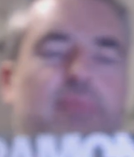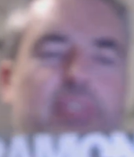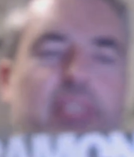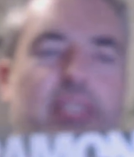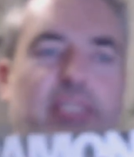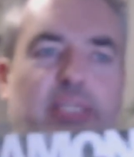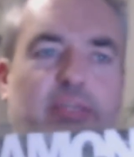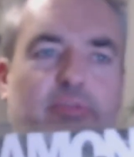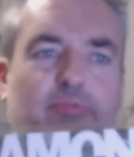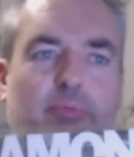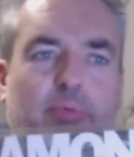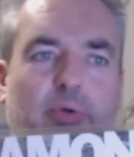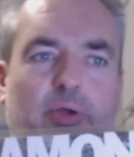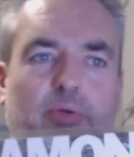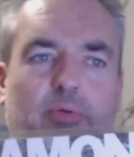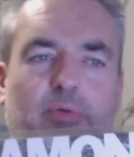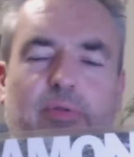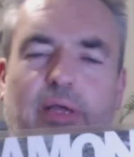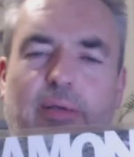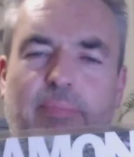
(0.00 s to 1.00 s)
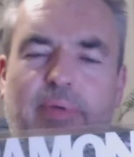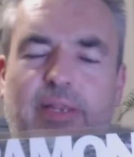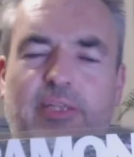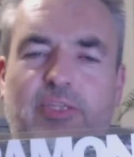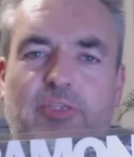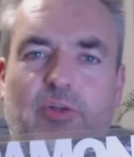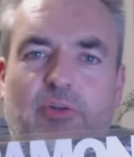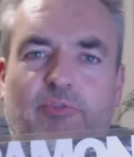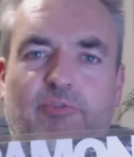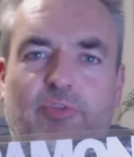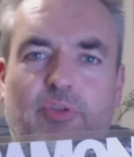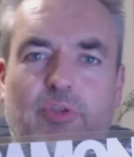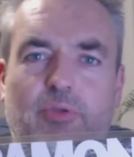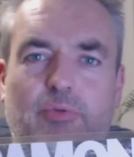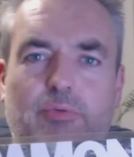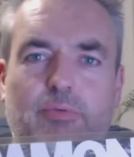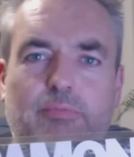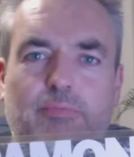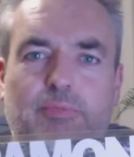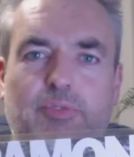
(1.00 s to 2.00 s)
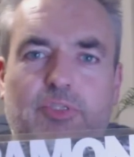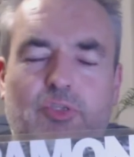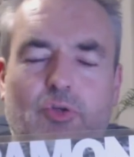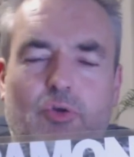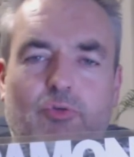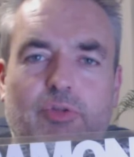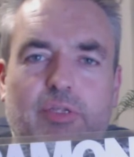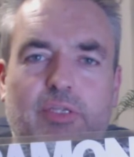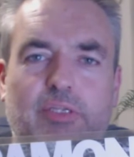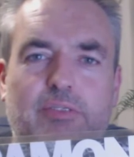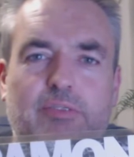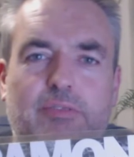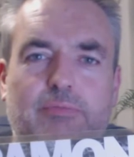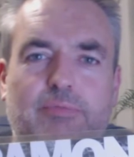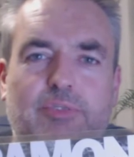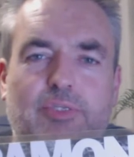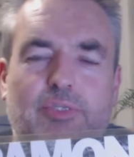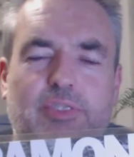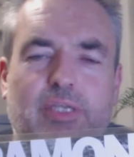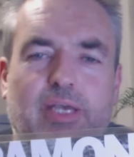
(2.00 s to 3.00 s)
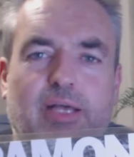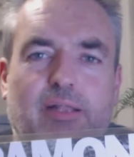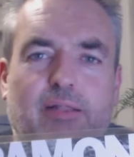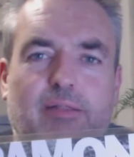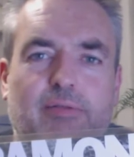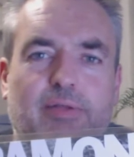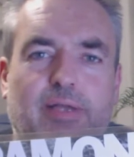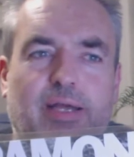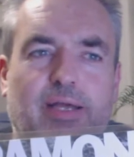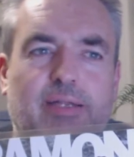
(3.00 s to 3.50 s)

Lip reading: Dee Dee Ramone. I bet he's got a few stories to tell,